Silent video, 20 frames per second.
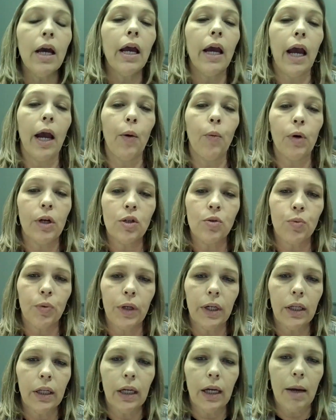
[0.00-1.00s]
And what's
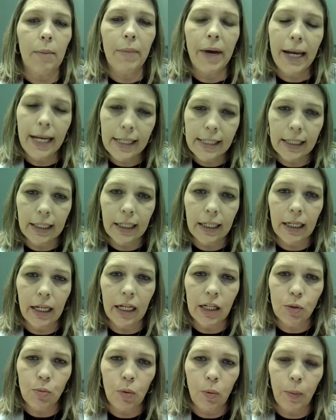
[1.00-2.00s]
really amazing
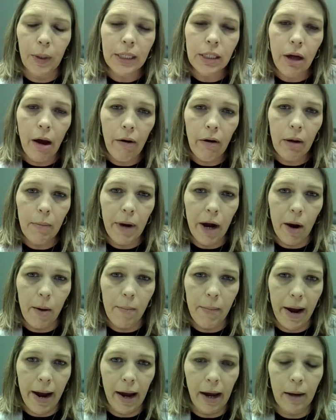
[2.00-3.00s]
is when we talk about
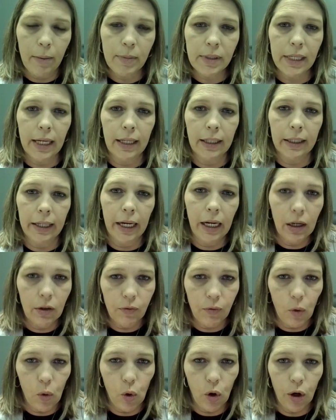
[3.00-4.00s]
maps and
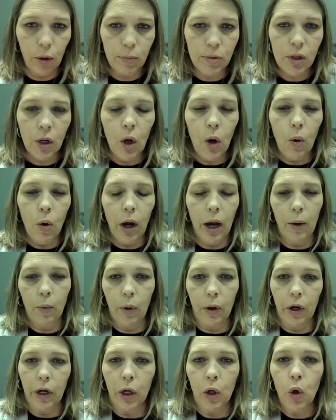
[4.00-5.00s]
landforms and
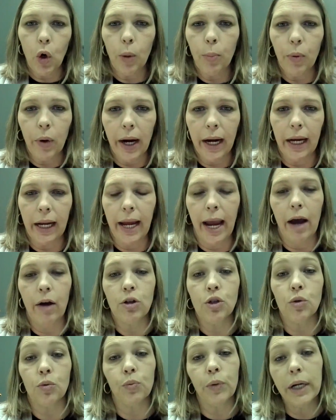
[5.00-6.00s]
we're incorporating how
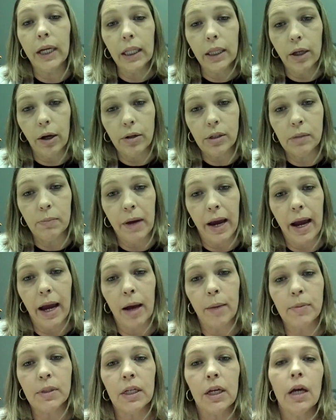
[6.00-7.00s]
to read those
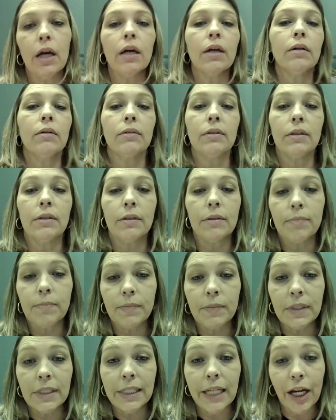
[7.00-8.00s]
maps,
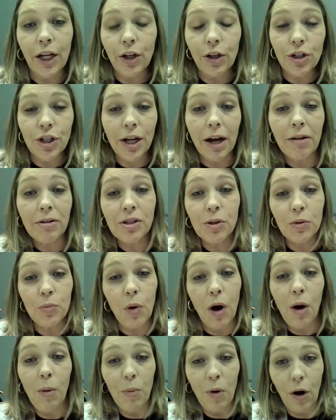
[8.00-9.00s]
take your child to
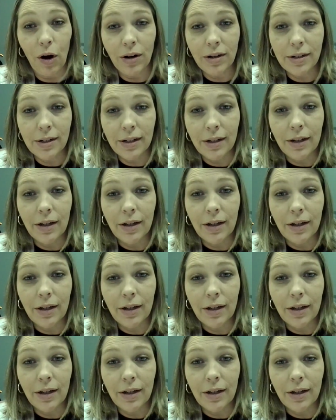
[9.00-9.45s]
Walmart.